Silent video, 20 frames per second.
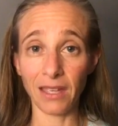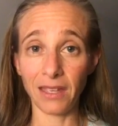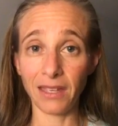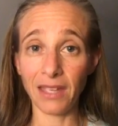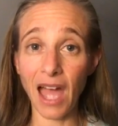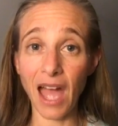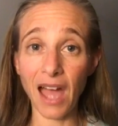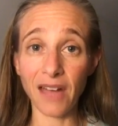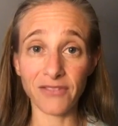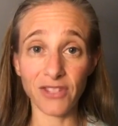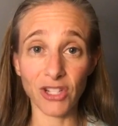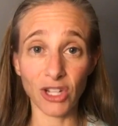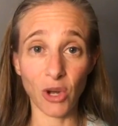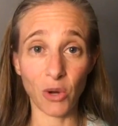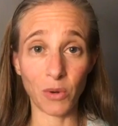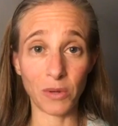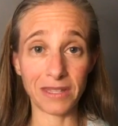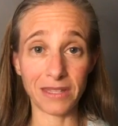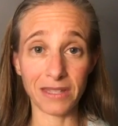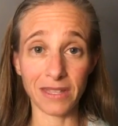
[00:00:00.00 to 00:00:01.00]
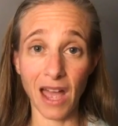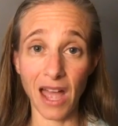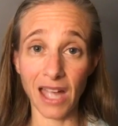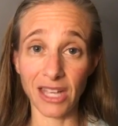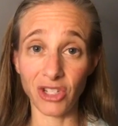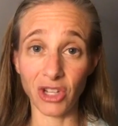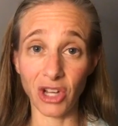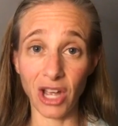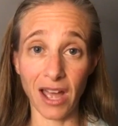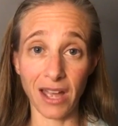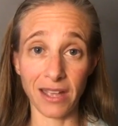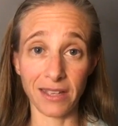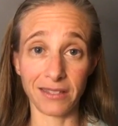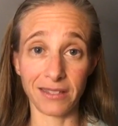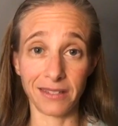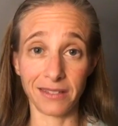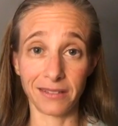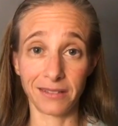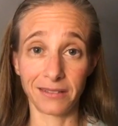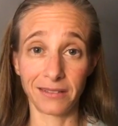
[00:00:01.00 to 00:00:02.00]
You have to go inside, you
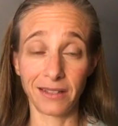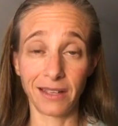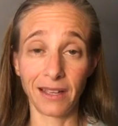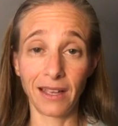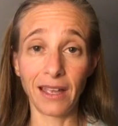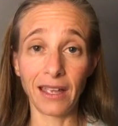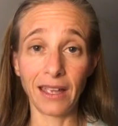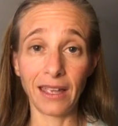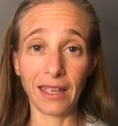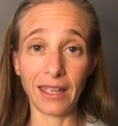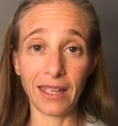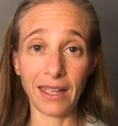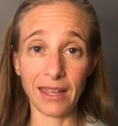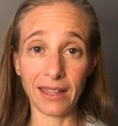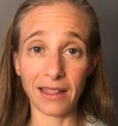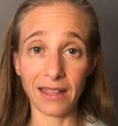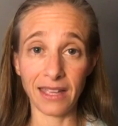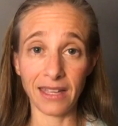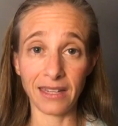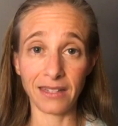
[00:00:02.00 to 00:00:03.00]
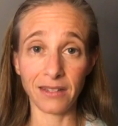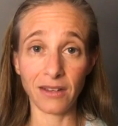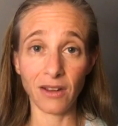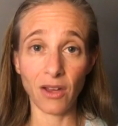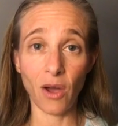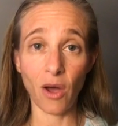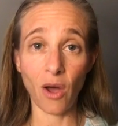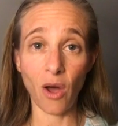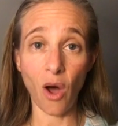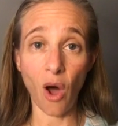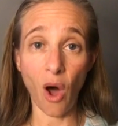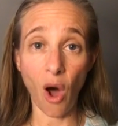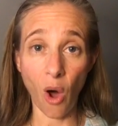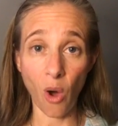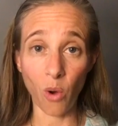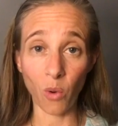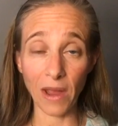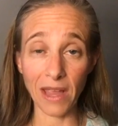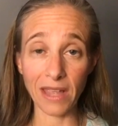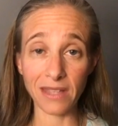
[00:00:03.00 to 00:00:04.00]
guys. Healing
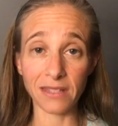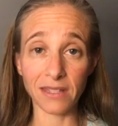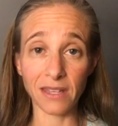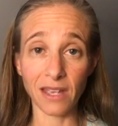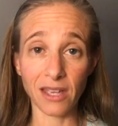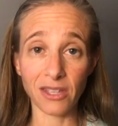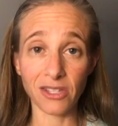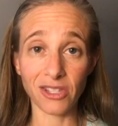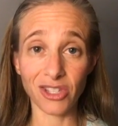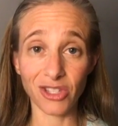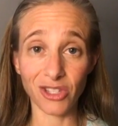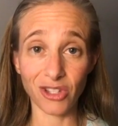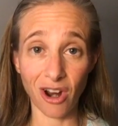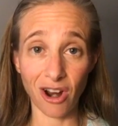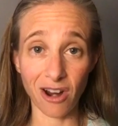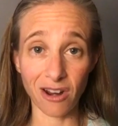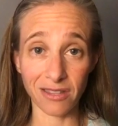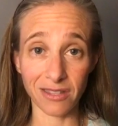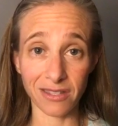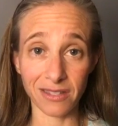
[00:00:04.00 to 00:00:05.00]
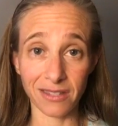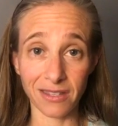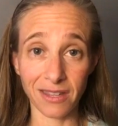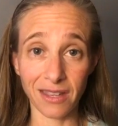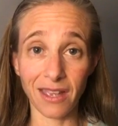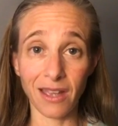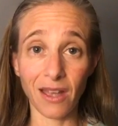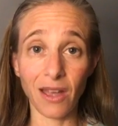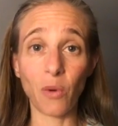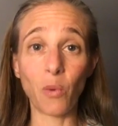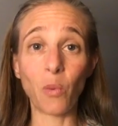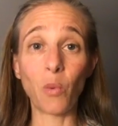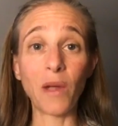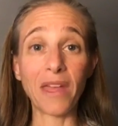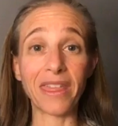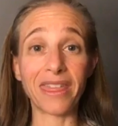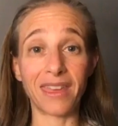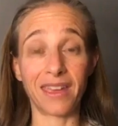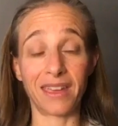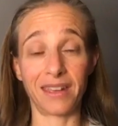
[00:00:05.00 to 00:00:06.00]
always starts
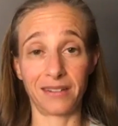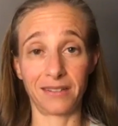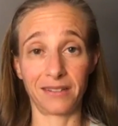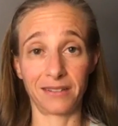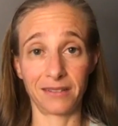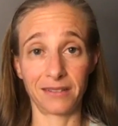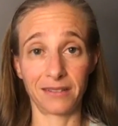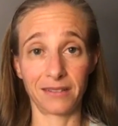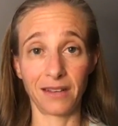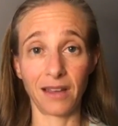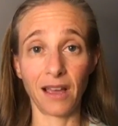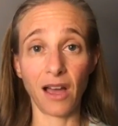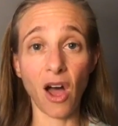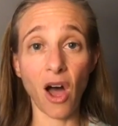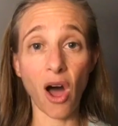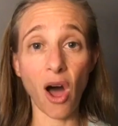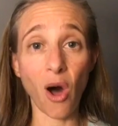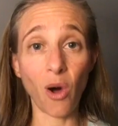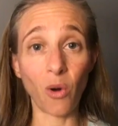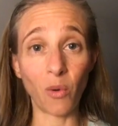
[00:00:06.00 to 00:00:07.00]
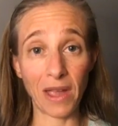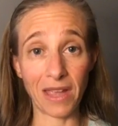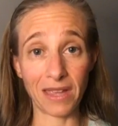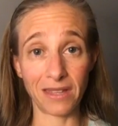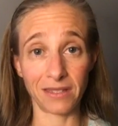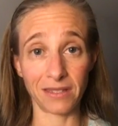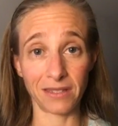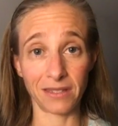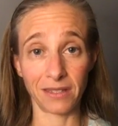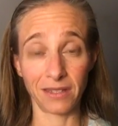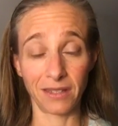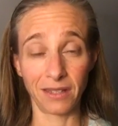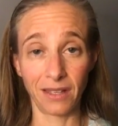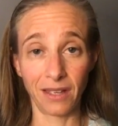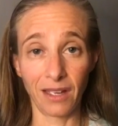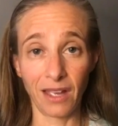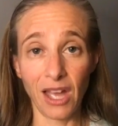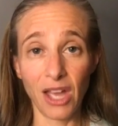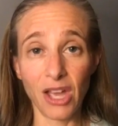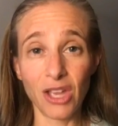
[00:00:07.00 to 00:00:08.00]
within. Always.
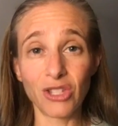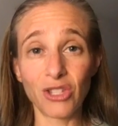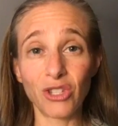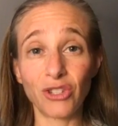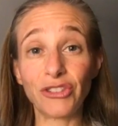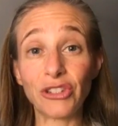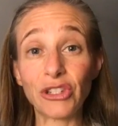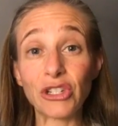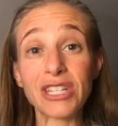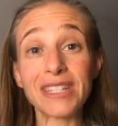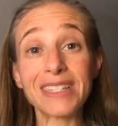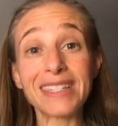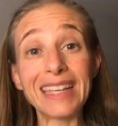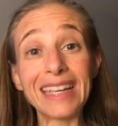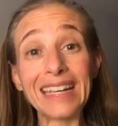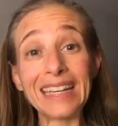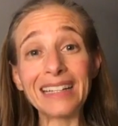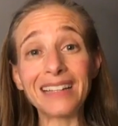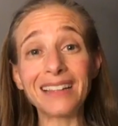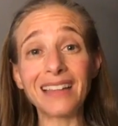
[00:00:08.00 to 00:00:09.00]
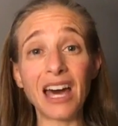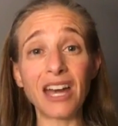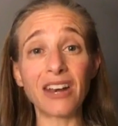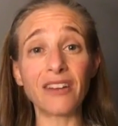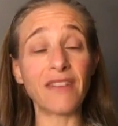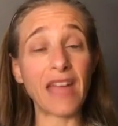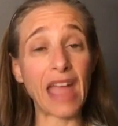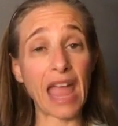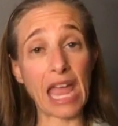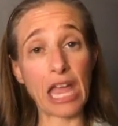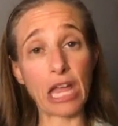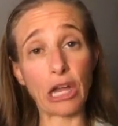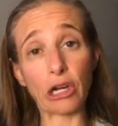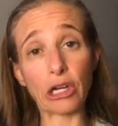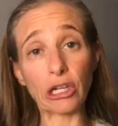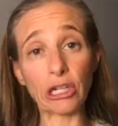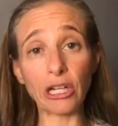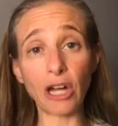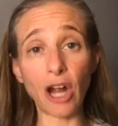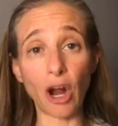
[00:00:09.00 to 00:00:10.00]
So if you're seeing a lot of
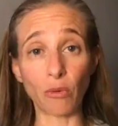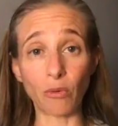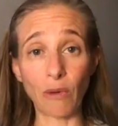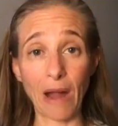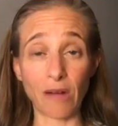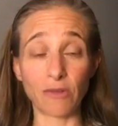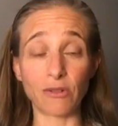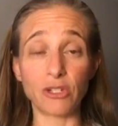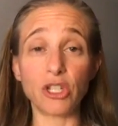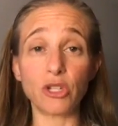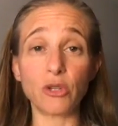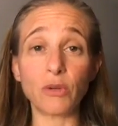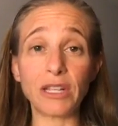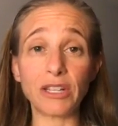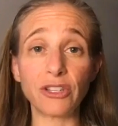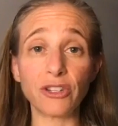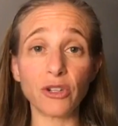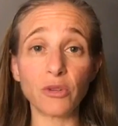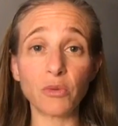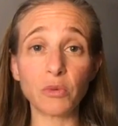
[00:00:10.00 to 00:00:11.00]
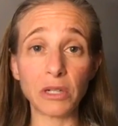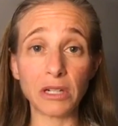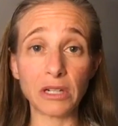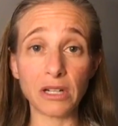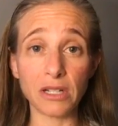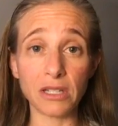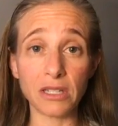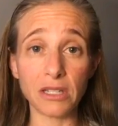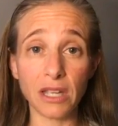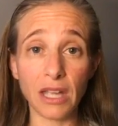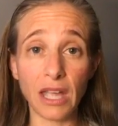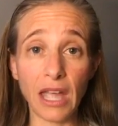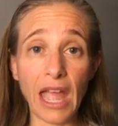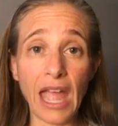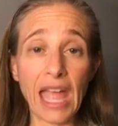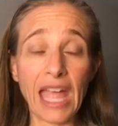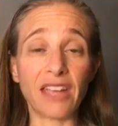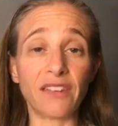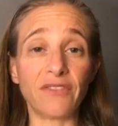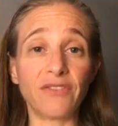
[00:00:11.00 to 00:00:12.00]
anger around you in your world,
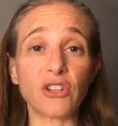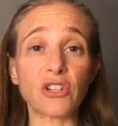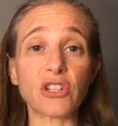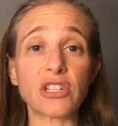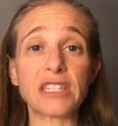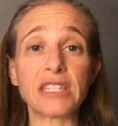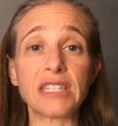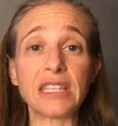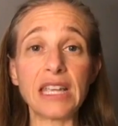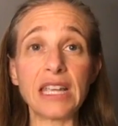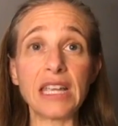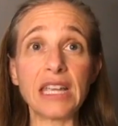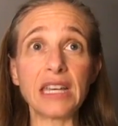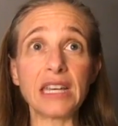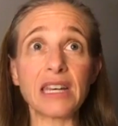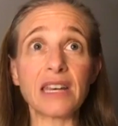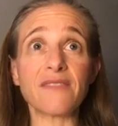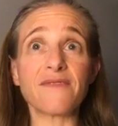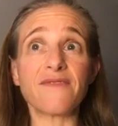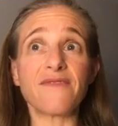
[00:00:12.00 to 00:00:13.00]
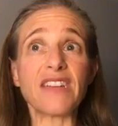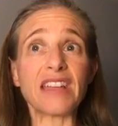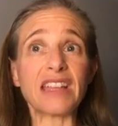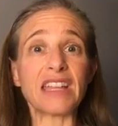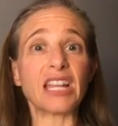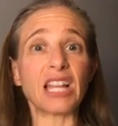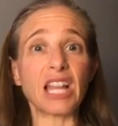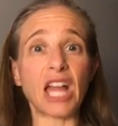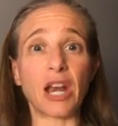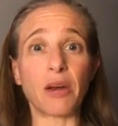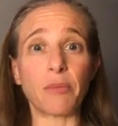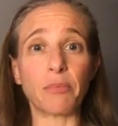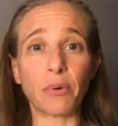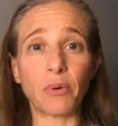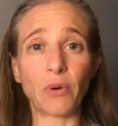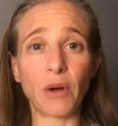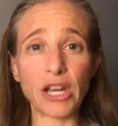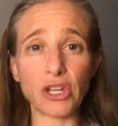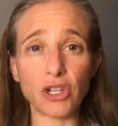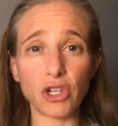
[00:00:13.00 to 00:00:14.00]
if you're feeling a lot of
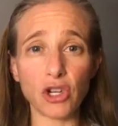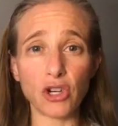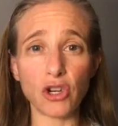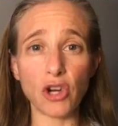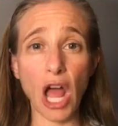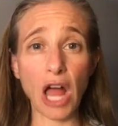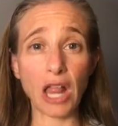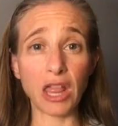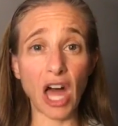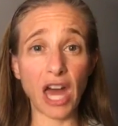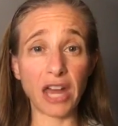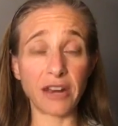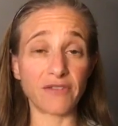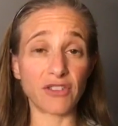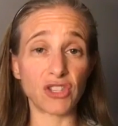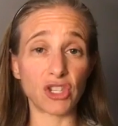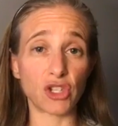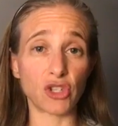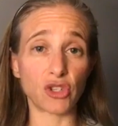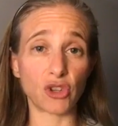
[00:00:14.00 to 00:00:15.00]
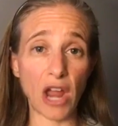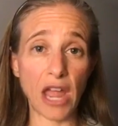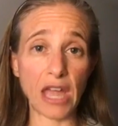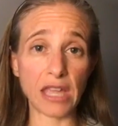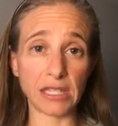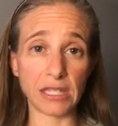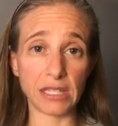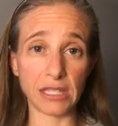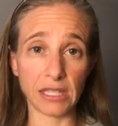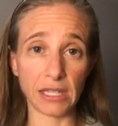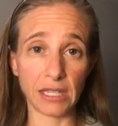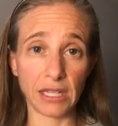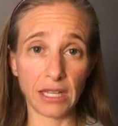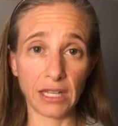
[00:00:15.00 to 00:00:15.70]
pressure, a lot of stress,